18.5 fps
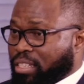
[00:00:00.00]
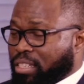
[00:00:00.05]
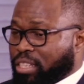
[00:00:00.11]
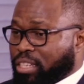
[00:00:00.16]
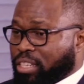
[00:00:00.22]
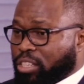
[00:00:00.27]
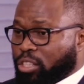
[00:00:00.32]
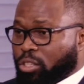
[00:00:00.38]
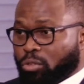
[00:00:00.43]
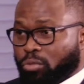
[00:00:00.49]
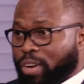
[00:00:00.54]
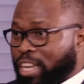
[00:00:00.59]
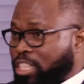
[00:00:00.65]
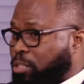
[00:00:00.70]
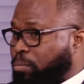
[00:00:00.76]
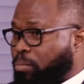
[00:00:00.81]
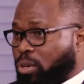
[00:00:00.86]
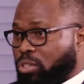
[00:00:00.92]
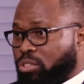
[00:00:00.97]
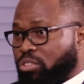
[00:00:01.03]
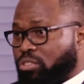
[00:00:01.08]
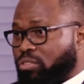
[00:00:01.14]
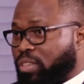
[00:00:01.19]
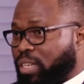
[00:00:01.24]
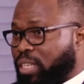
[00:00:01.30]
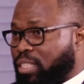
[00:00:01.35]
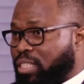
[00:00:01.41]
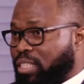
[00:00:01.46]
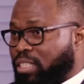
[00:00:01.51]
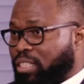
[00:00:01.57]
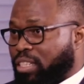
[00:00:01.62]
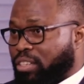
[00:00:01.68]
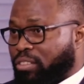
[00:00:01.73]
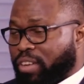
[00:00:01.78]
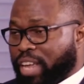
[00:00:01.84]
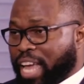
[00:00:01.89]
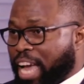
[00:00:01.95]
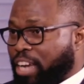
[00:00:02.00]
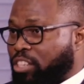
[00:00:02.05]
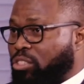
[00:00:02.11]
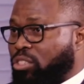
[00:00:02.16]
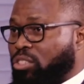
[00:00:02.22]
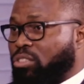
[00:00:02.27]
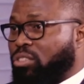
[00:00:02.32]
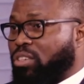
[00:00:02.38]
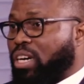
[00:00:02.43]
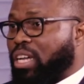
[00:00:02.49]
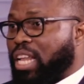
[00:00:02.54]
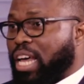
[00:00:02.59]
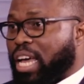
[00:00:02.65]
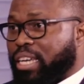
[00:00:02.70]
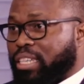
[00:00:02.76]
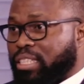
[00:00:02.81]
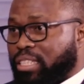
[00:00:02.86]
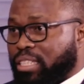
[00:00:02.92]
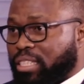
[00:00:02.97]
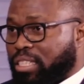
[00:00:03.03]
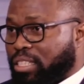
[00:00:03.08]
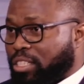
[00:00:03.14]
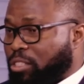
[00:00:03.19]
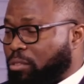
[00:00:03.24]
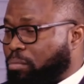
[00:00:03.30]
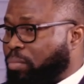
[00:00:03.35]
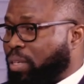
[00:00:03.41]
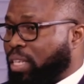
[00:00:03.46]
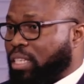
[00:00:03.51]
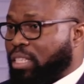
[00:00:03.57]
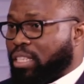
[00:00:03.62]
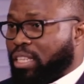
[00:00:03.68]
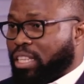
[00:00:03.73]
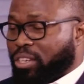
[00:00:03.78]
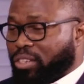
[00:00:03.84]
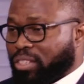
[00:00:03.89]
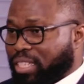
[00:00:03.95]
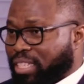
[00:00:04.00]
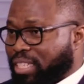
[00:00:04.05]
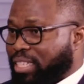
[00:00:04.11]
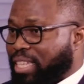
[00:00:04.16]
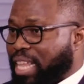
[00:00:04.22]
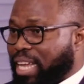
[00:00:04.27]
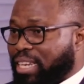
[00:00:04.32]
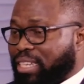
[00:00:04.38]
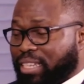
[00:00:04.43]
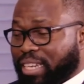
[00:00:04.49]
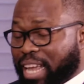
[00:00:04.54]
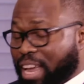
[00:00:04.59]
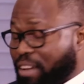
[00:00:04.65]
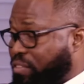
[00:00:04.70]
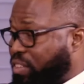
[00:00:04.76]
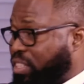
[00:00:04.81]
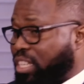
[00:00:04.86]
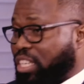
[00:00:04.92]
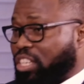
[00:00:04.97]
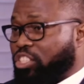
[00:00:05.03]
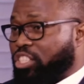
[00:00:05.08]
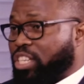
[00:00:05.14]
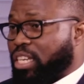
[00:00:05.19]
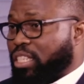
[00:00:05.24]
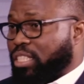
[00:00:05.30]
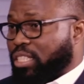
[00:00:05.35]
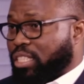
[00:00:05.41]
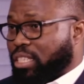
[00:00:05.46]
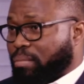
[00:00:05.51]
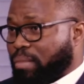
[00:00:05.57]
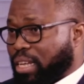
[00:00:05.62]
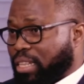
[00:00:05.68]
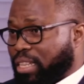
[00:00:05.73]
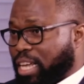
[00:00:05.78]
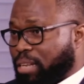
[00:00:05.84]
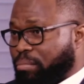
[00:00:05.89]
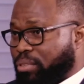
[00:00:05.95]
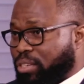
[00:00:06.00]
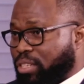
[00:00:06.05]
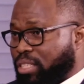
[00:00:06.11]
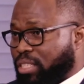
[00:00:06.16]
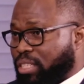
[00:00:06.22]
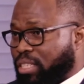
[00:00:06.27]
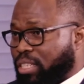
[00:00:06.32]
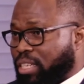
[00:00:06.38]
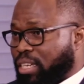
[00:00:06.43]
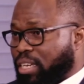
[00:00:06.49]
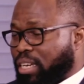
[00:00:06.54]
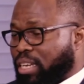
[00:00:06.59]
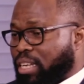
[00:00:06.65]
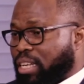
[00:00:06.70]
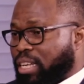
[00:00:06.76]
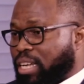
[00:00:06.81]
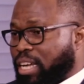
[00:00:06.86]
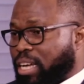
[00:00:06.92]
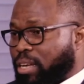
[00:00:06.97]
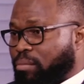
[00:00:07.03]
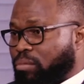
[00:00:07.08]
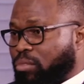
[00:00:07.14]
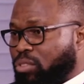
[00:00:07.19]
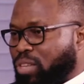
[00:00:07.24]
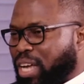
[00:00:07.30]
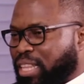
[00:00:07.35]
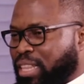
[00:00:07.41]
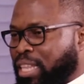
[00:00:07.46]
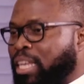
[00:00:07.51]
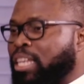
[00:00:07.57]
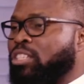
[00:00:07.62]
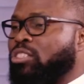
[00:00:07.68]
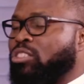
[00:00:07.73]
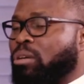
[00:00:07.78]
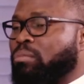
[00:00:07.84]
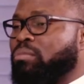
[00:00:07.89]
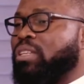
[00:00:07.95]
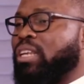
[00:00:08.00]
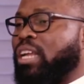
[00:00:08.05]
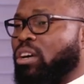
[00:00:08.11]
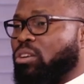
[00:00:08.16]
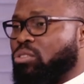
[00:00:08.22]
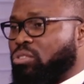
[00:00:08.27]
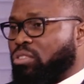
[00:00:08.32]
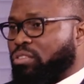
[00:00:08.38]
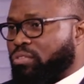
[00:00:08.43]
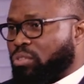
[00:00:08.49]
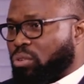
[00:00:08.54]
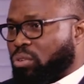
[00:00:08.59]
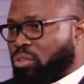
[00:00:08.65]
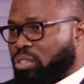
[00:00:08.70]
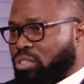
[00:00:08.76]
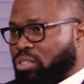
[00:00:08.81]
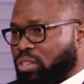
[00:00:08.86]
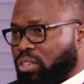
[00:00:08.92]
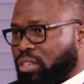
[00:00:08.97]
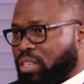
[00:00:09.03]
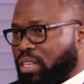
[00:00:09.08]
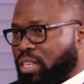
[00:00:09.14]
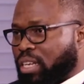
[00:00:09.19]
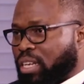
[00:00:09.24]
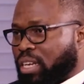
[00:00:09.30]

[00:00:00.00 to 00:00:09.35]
The, the response rates, the reaction to clients, the speed, the understanding, everything changes about that person. Um, so I think it's something I also focus on.